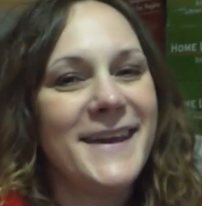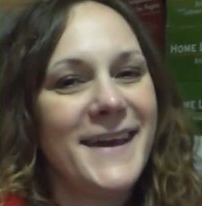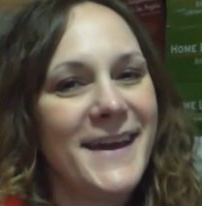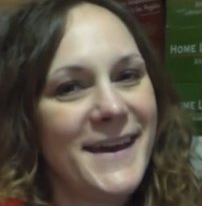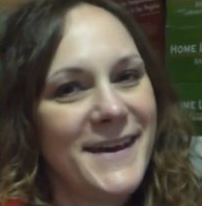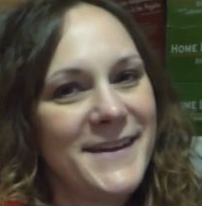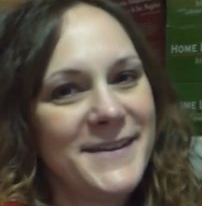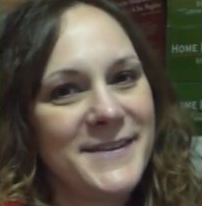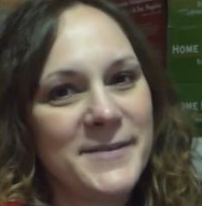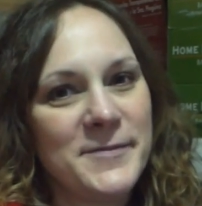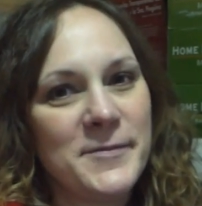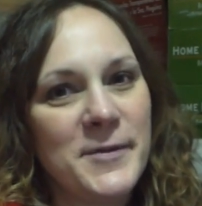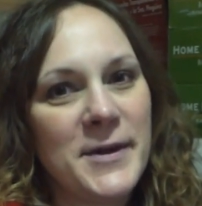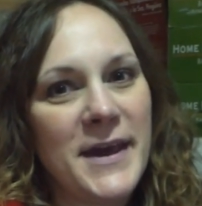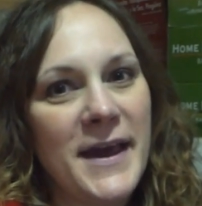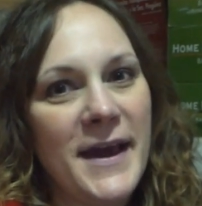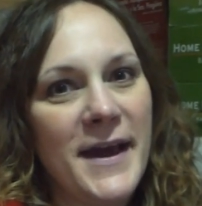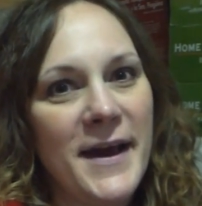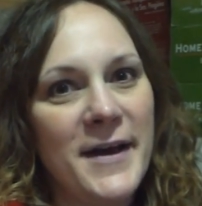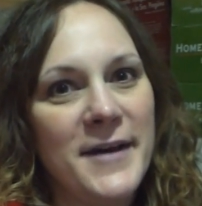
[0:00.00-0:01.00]
Yes, and
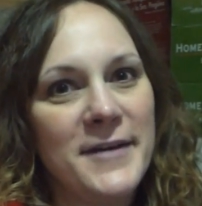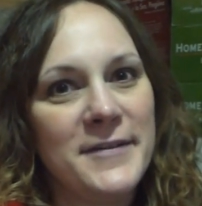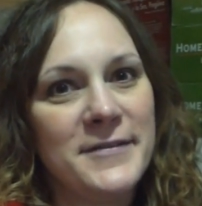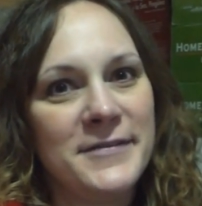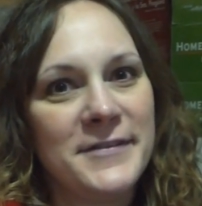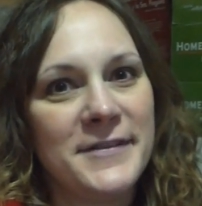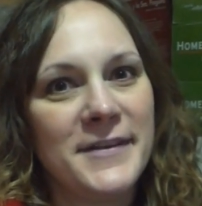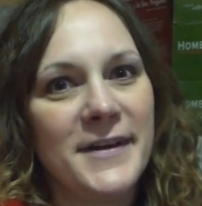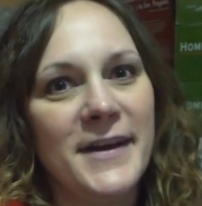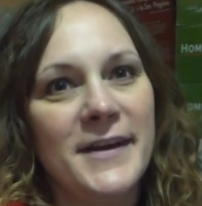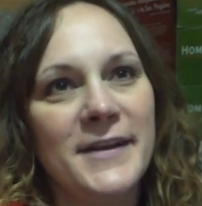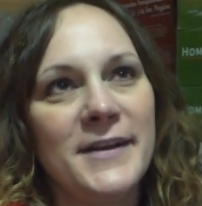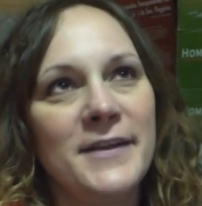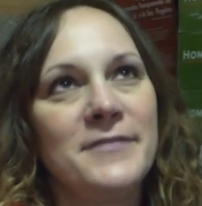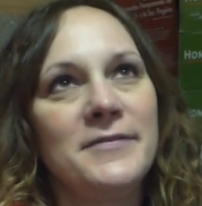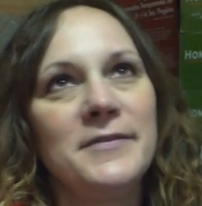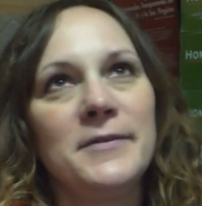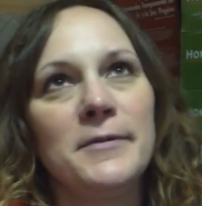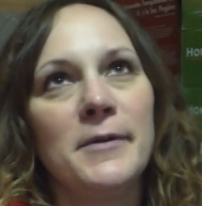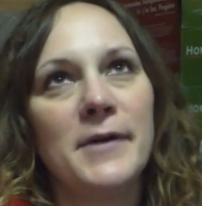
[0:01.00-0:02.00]
we have at
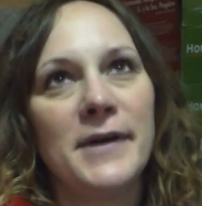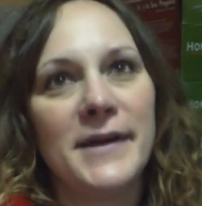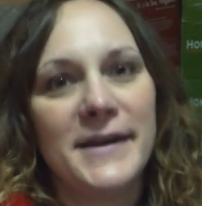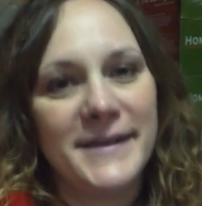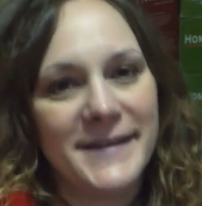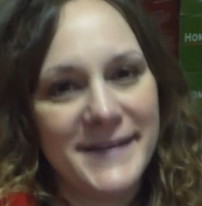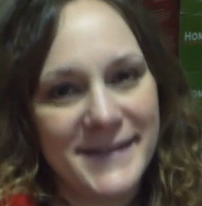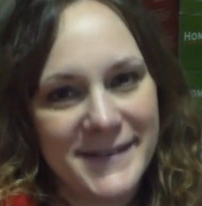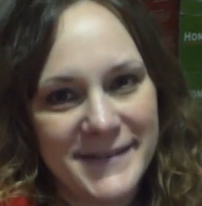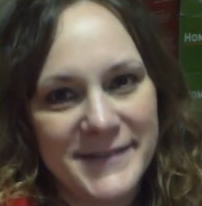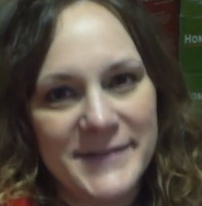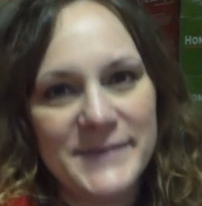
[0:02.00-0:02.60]
everyone.